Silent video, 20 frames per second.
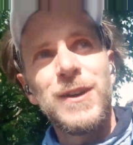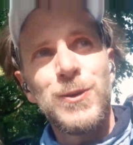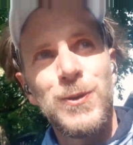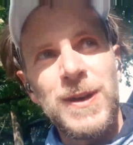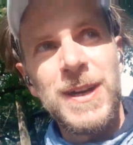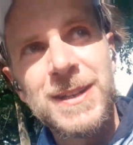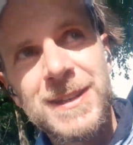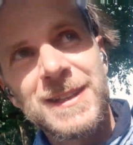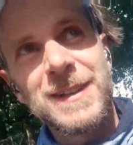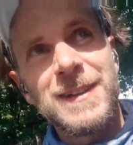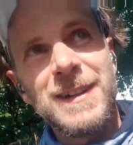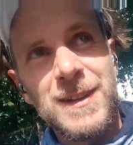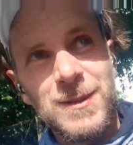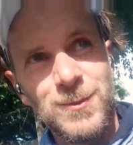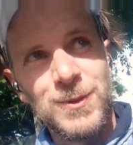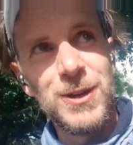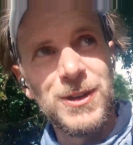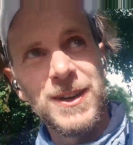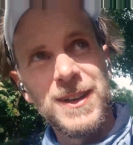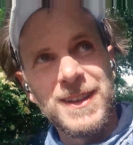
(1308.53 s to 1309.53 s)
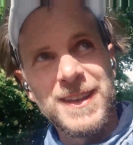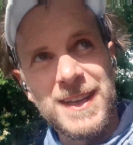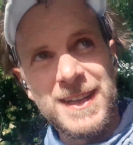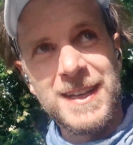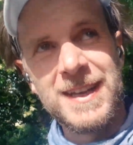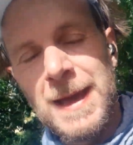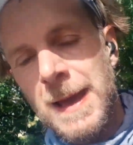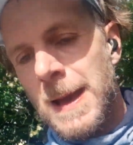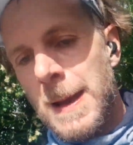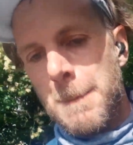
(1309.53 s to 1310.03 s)
water anymore, and then
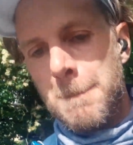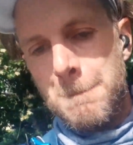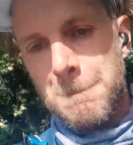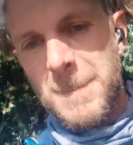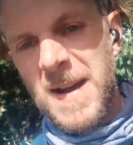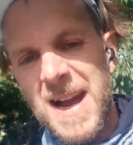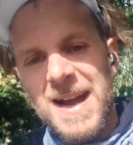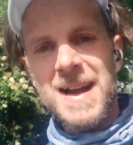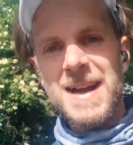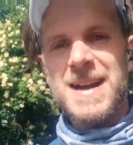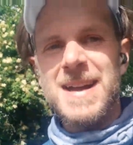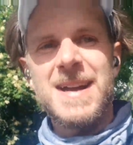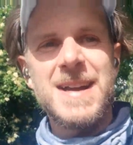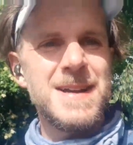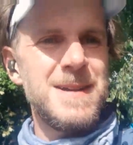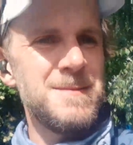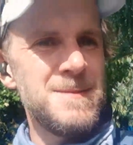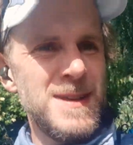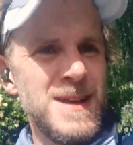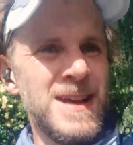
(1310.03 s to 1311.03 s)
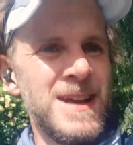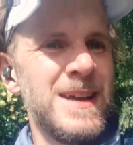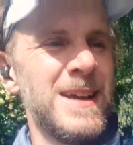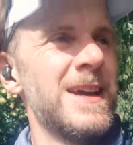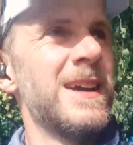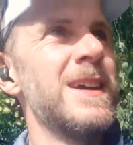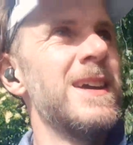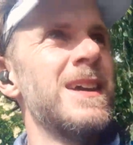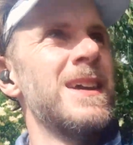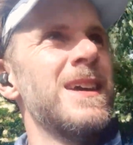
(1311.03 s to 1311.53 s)
bam,
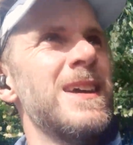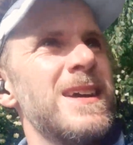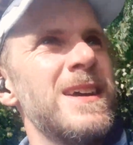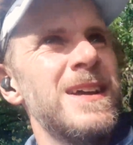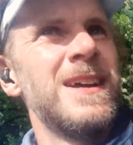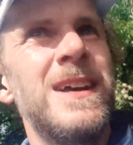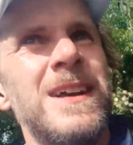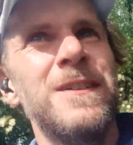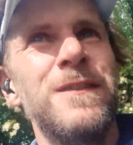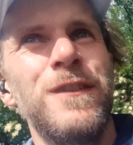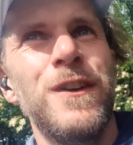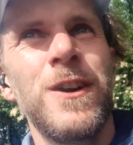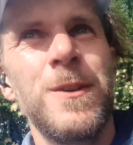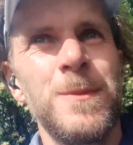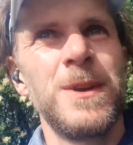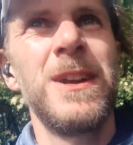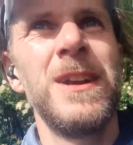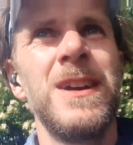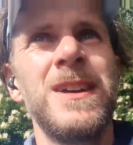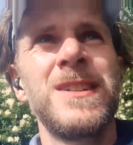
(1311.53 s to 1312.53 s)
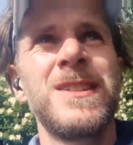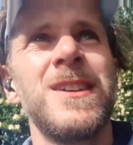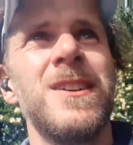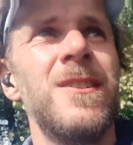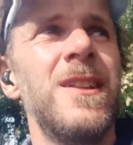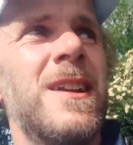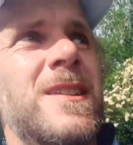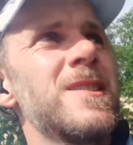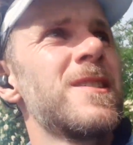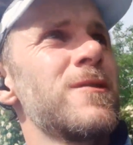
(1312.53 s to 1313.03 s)
farmer. So
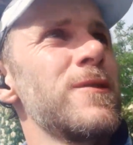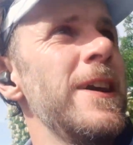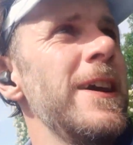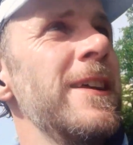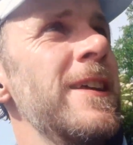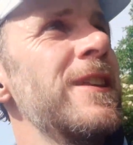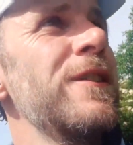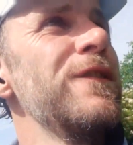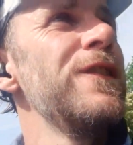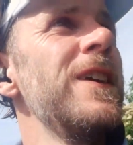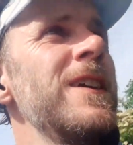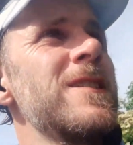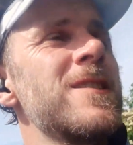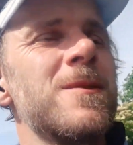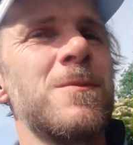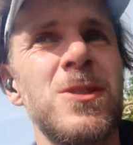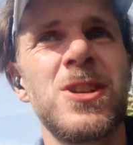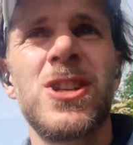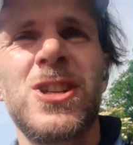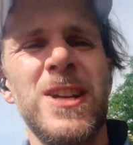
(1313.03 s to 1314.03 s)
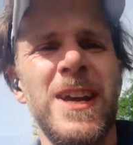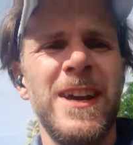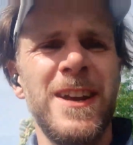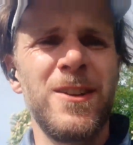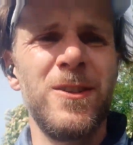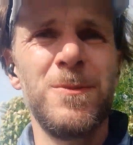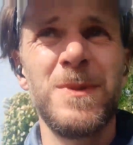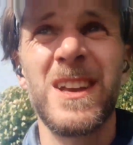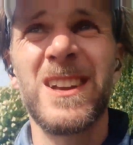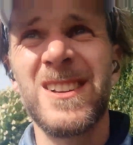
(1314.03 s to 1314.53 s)
let's try to find some
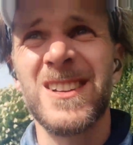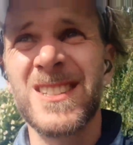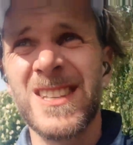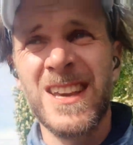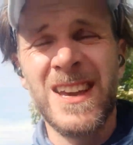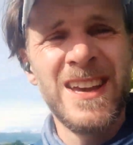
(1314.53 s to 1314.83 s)
shadow, because